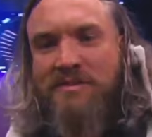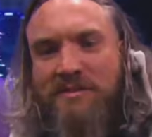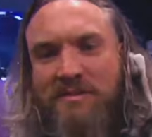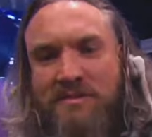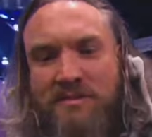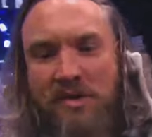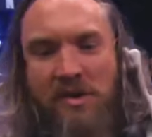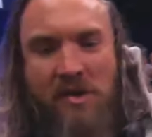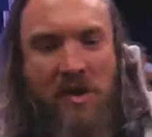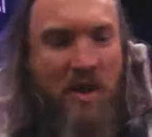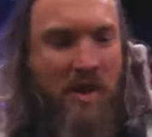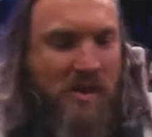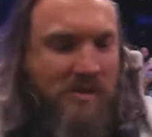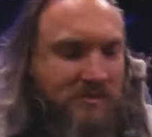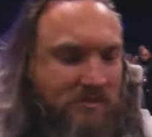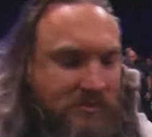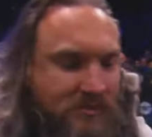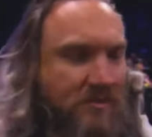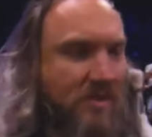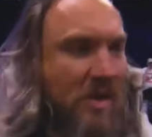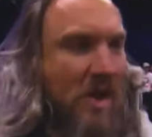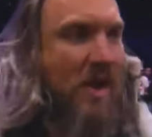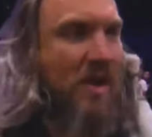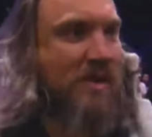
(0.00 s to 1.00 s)
tonight to
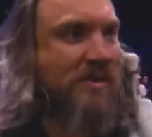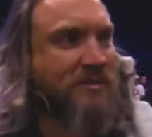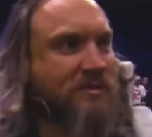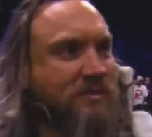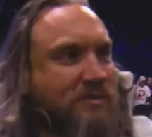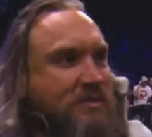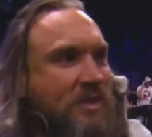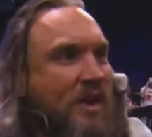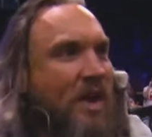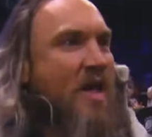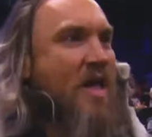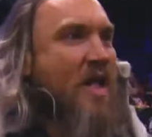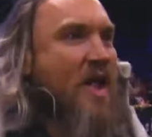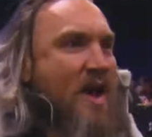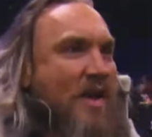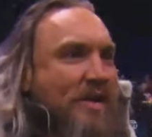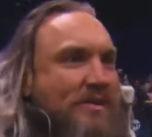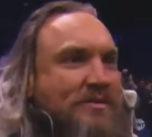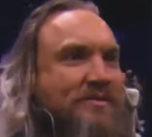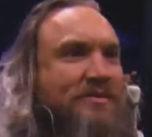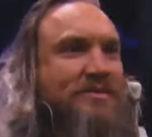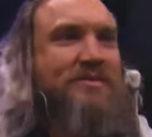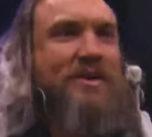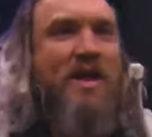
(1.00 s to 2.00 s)
challenge
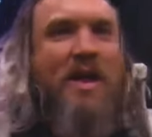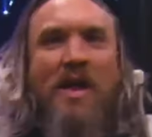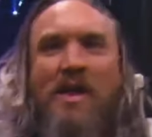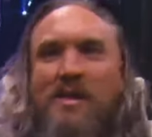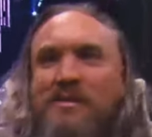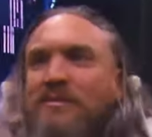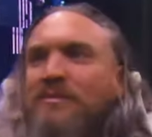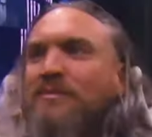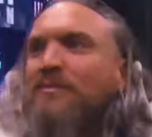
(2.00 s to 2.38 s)
freshly